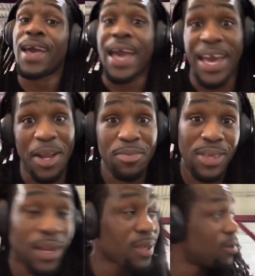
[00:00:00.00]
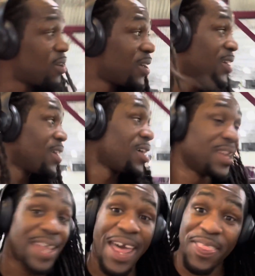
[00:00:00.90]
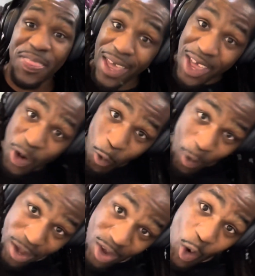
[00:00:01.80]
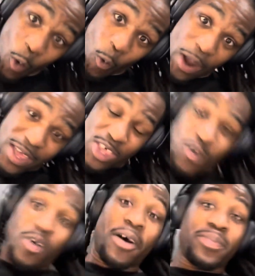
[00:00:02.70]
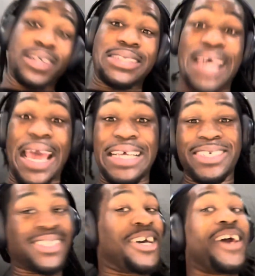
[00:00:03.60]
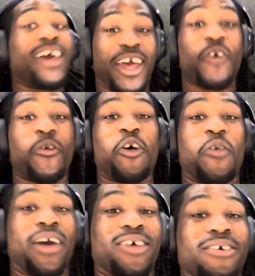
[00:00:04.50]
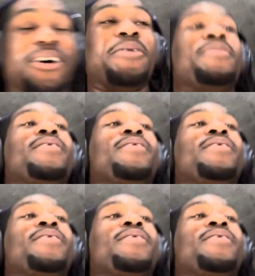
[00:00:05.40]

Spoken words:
And I'm telling you, that thing will wake you up. The taste, it will wake you up.